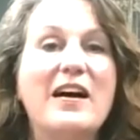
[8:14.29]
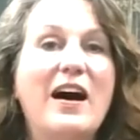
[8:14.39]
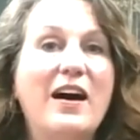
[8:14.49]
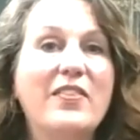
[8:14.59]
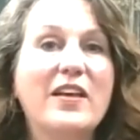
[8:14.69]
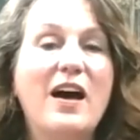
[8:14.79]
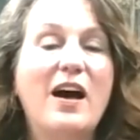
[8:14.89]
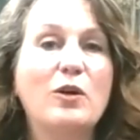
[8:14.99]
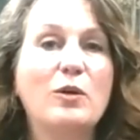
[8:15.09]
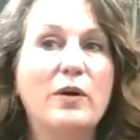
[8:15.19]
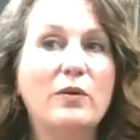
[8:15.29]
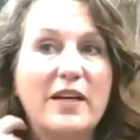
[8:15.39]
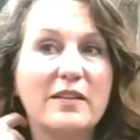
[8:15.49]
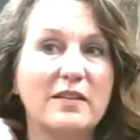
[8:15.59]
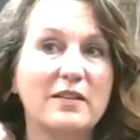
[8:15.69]
On the collarbone,
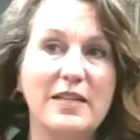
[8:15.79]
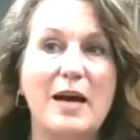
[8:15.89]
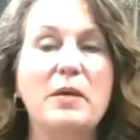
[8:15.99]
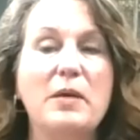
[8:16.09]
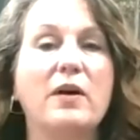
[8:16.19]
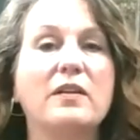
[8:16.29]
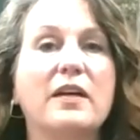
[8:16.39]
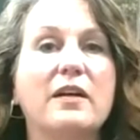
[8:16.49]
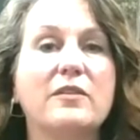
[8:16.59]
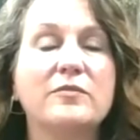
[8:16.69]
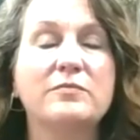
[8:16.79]
that little knobby part there.